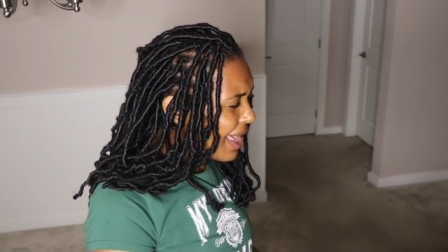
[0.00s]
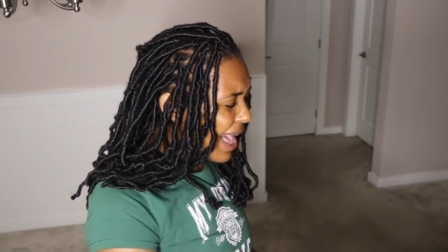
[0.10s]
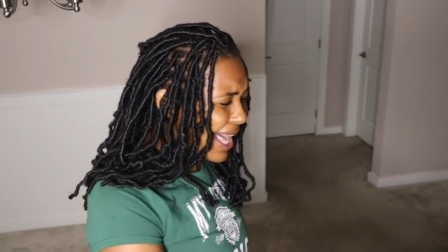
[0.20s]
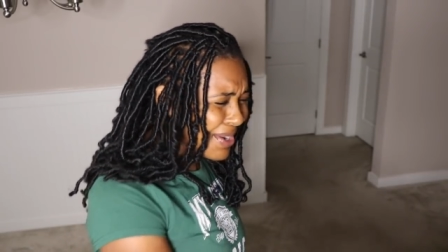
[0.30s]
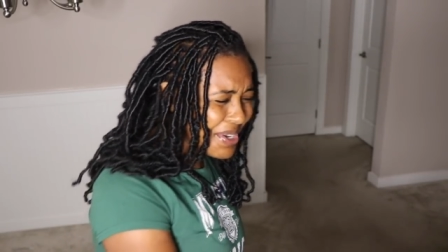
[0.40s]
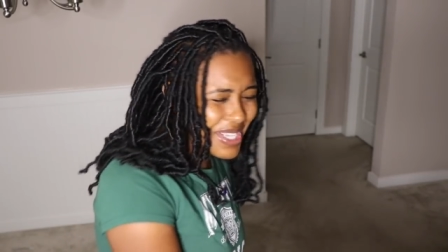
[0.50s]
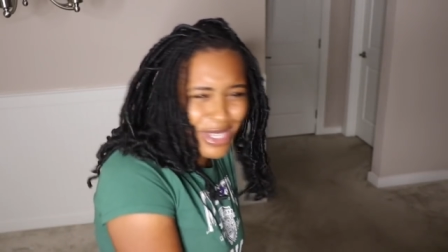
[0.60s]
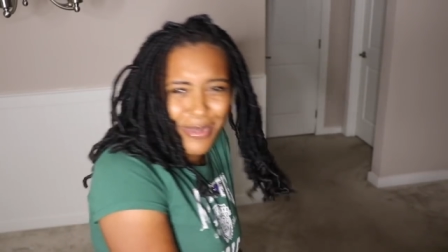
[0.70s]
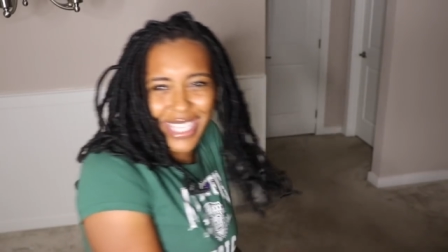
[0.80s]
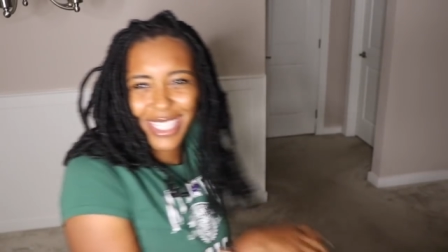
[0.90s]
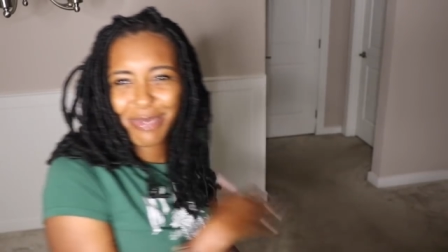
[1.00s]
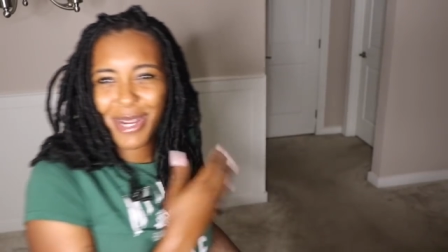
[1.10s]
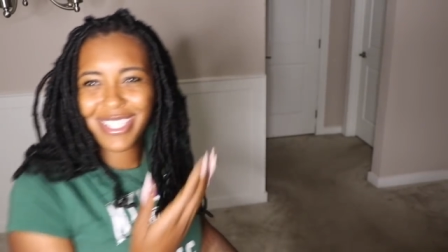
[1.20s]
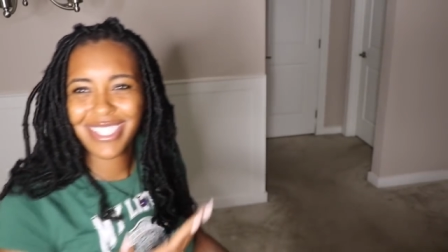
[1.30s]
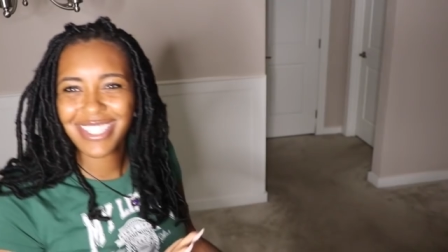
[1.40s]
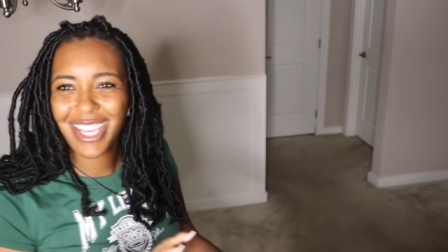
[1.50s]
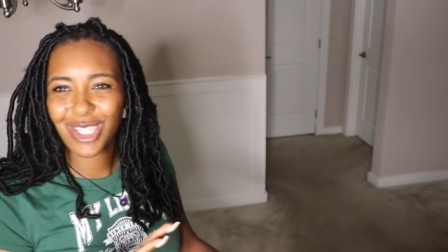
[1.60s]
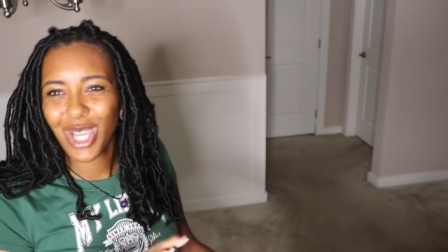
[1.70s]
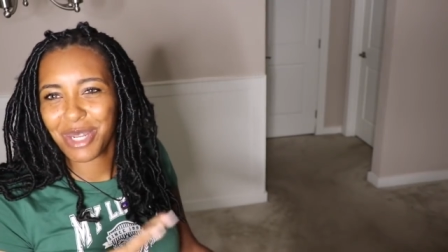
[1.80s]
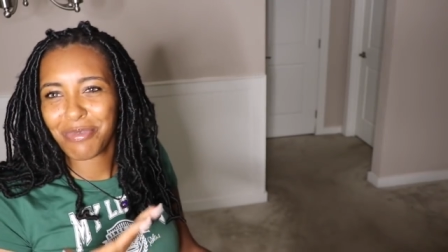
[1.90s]
I don't know, it's almost like this person is like
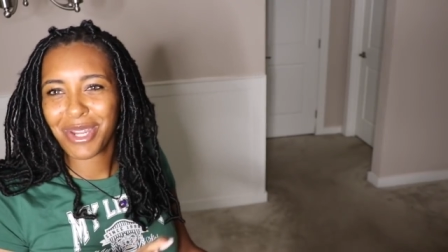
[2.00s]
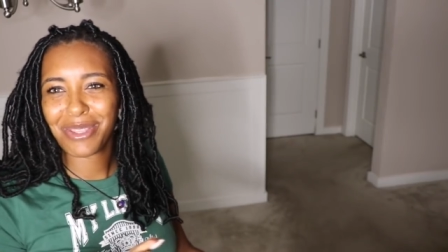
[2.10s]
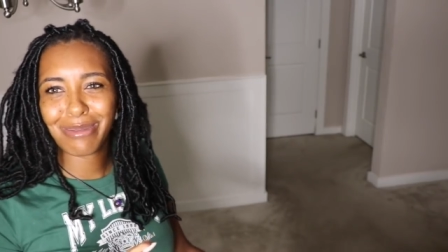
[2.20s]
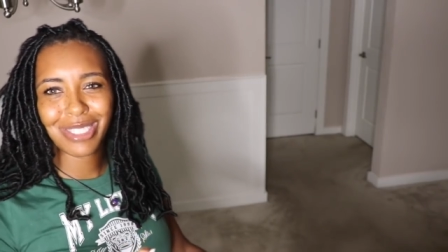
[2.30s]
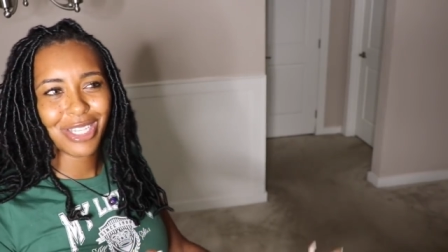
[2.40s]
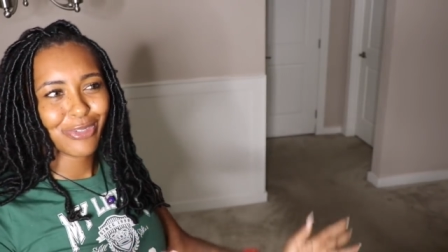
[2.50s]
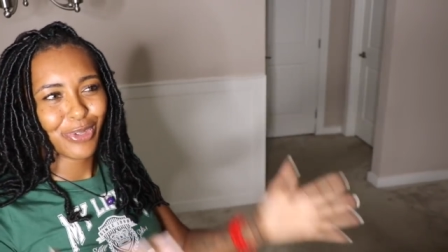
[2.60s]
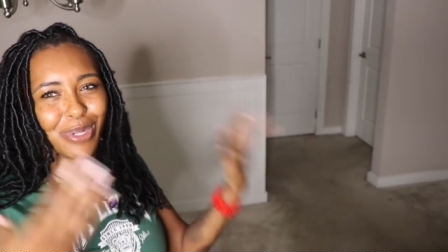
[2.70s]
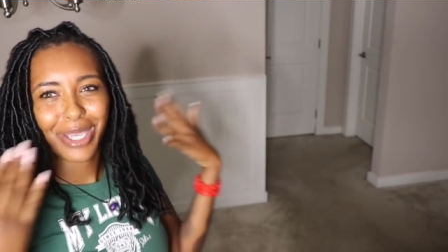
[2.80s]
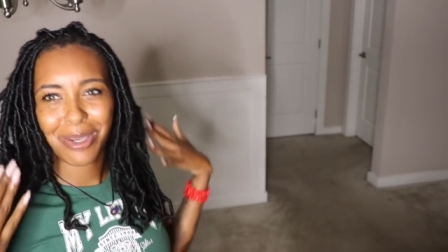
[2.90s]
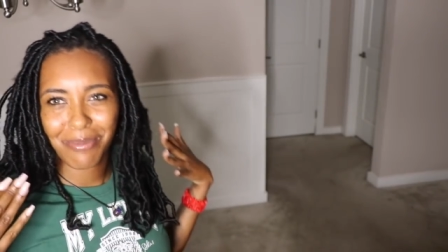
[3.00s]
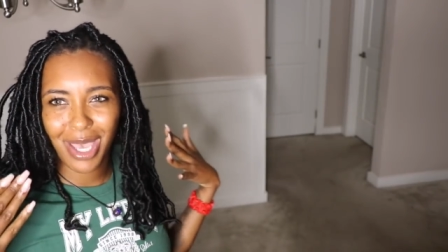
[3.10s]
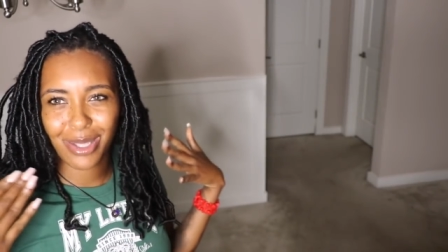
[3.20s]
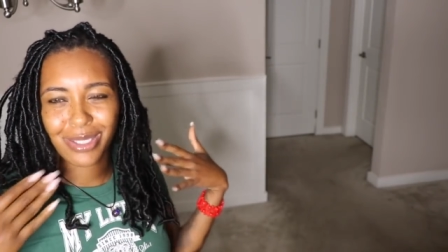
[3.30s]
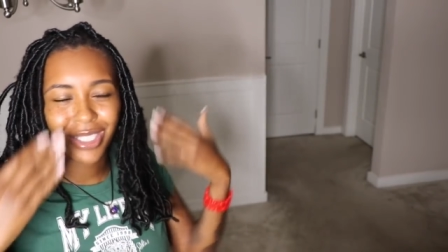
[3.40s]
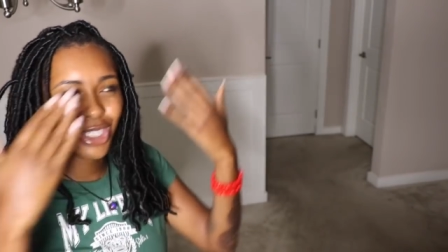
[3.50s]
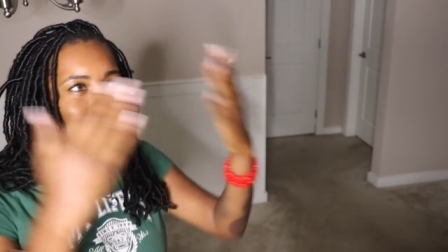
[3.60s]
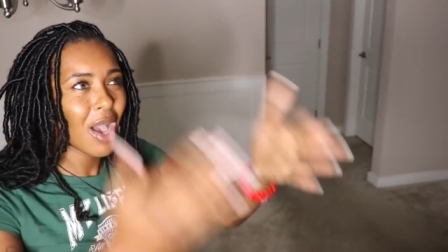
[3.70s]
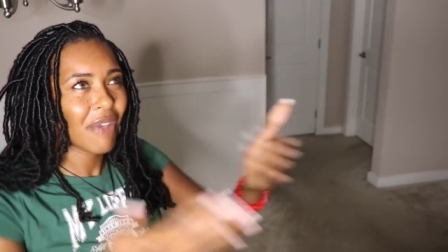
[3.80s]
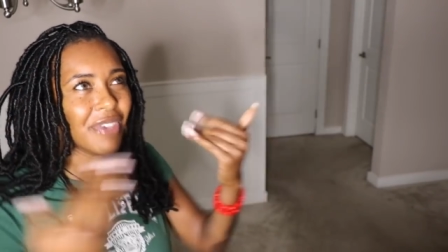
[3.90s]
trying to better themselves for you to come back. There's a
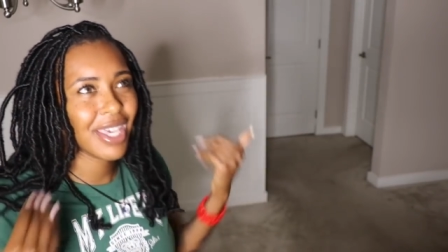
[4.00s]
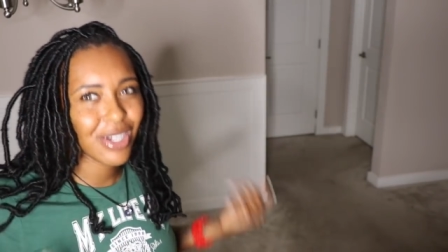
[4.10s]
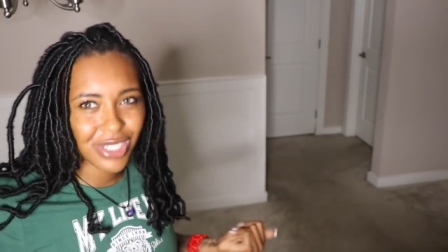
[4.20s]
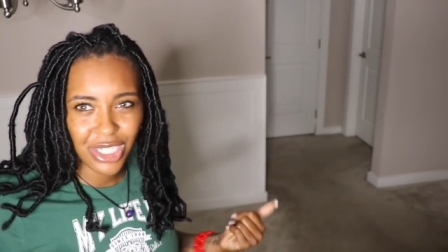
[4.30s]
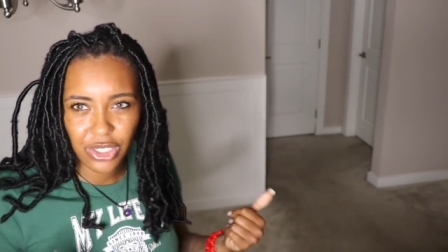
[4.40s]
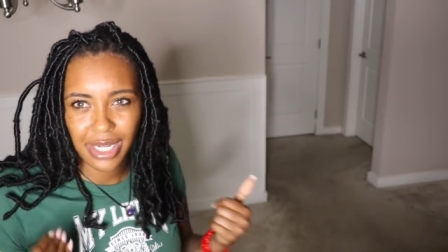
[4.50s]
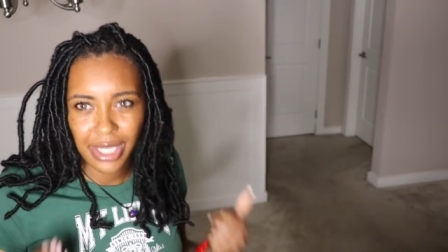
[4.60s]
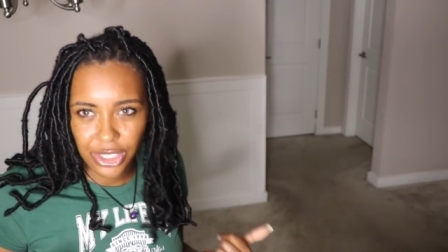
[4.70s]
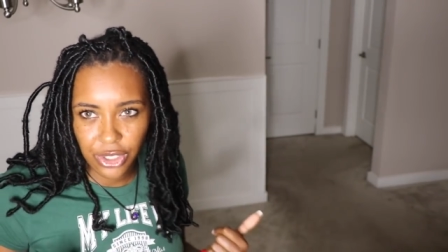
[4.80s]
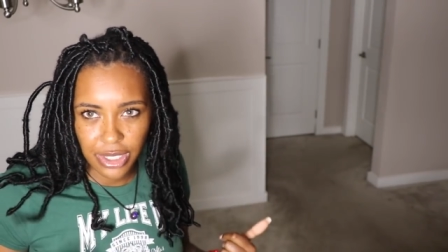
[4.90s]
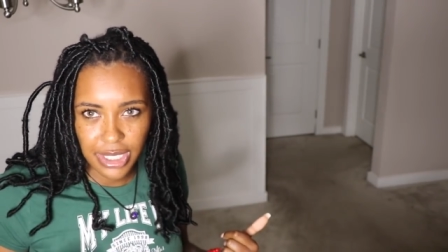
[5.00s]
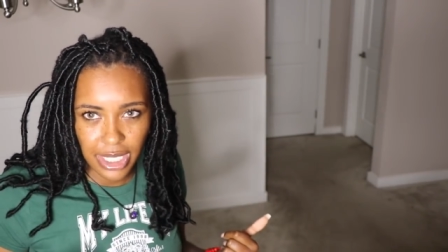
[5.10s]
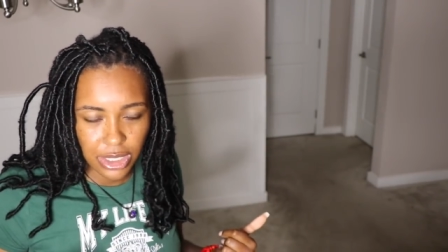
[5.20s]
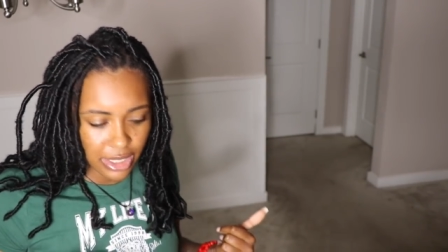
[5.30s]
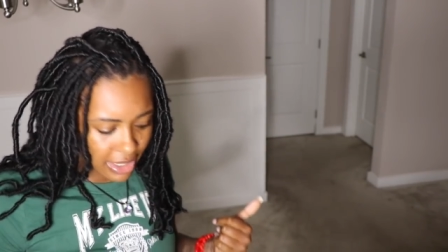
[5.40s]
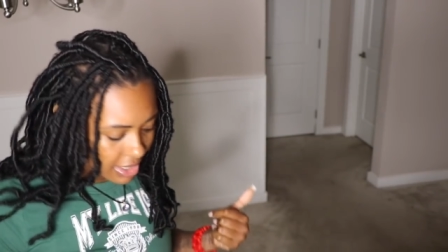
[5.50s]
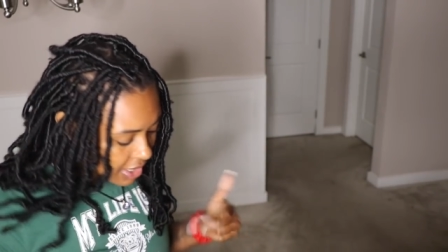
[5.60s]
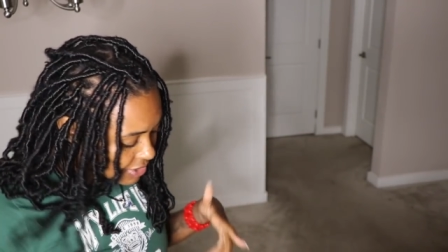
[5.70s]
show-offy energy to try to get your attention.